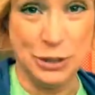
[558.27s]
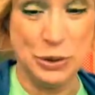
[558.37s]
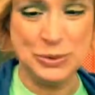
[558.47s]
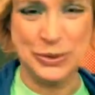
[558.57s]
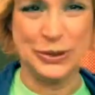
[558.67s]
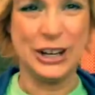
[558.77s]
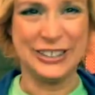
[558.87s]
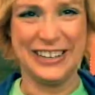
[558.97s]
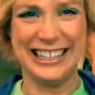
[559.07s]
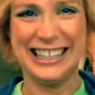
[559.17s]
Whoops, wrong
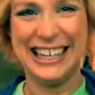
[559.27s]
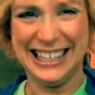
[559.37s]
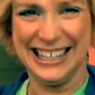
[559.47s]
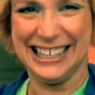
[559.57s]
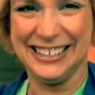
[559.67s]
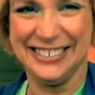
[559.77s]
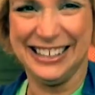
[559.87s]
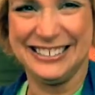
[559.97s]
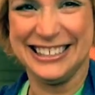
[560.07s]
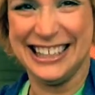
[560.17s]
one. Yeah, there we
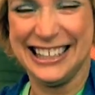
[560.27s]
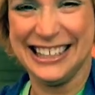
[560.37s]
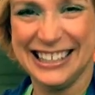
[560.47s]
go, Janet.